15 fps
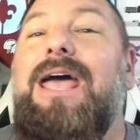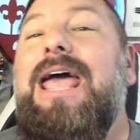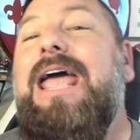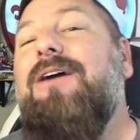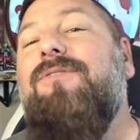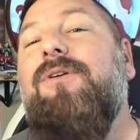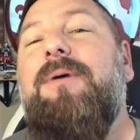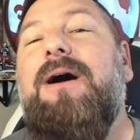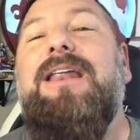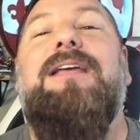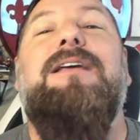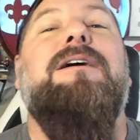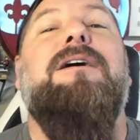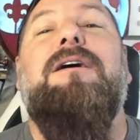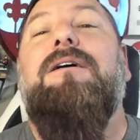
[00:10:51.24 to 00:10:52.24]
Hey,
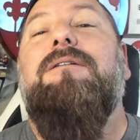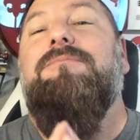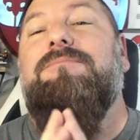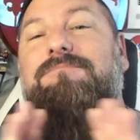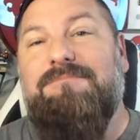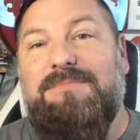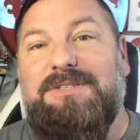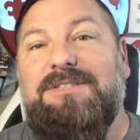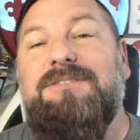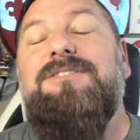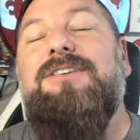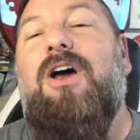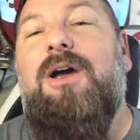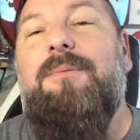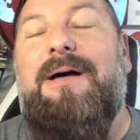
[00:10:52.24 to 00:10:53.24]
everybody.
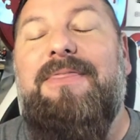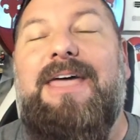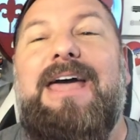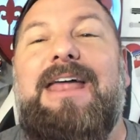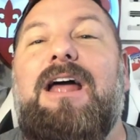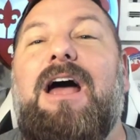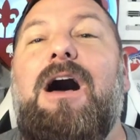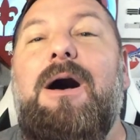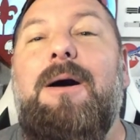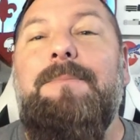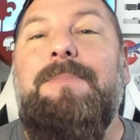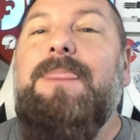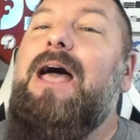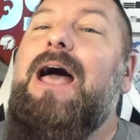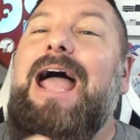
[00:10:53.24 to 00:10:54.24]
Sorry about that.
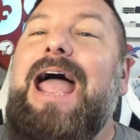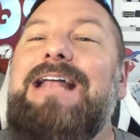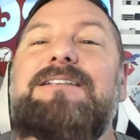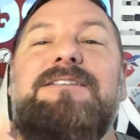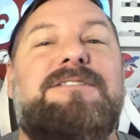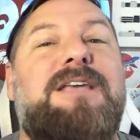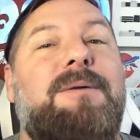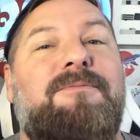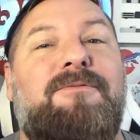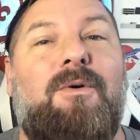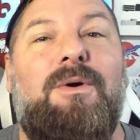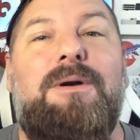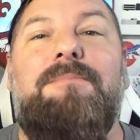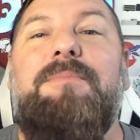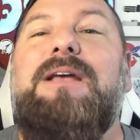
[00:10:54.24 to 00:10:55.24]
I had to skip
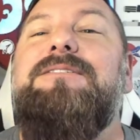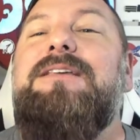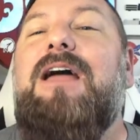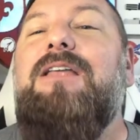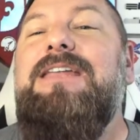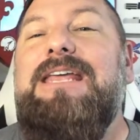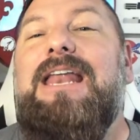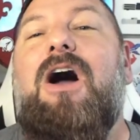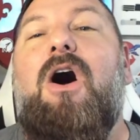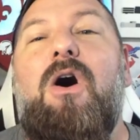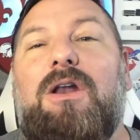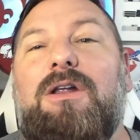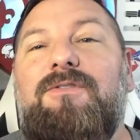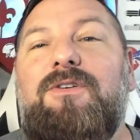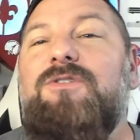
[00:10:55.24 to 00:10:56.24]
forward because I need
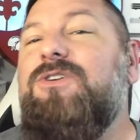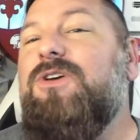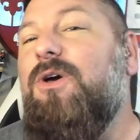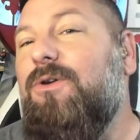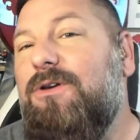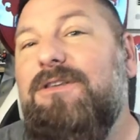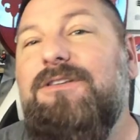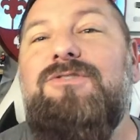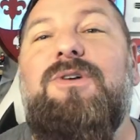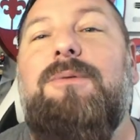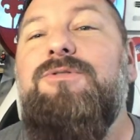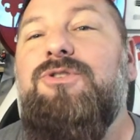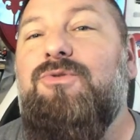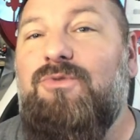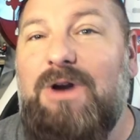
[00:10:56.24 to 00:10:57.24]
all of you to go to the
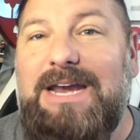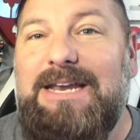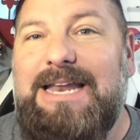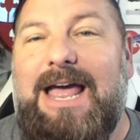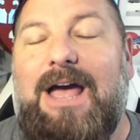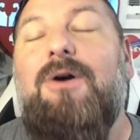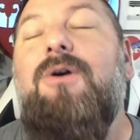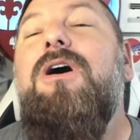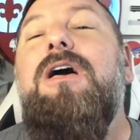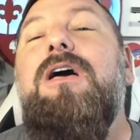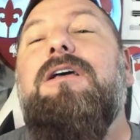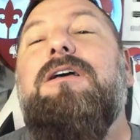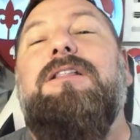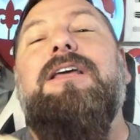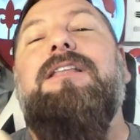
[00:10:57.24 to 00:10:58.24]
description right now.
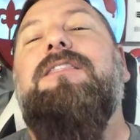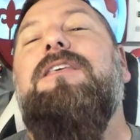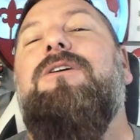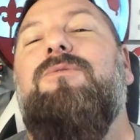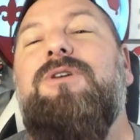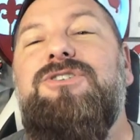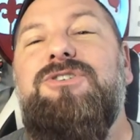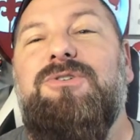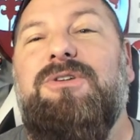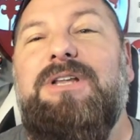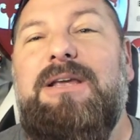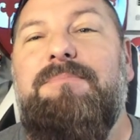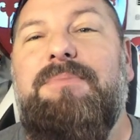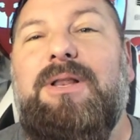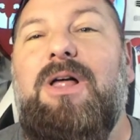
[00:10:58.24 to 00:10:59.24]
Click the original
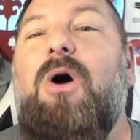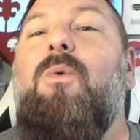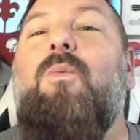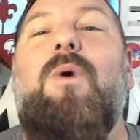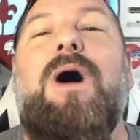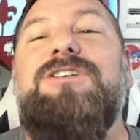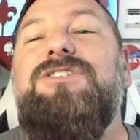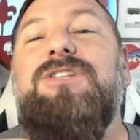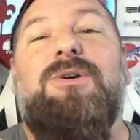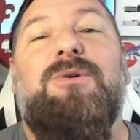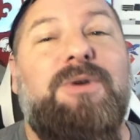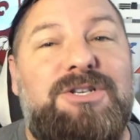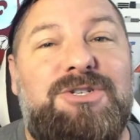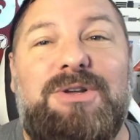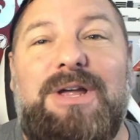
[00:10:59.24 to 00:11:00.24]
link below. Watch the
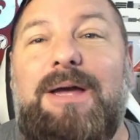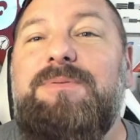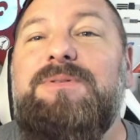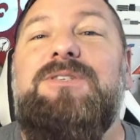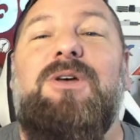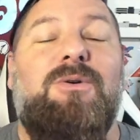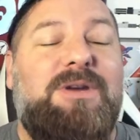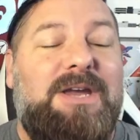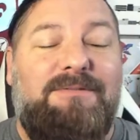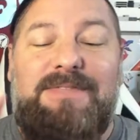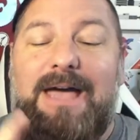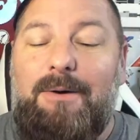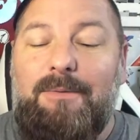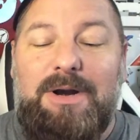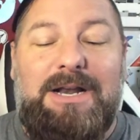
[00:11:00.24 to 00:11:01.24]
original episode. Give
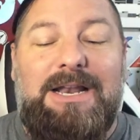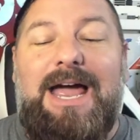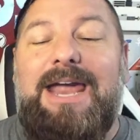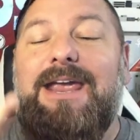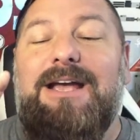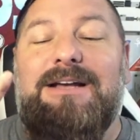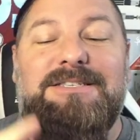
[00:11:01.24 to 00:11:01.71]
that one a like, a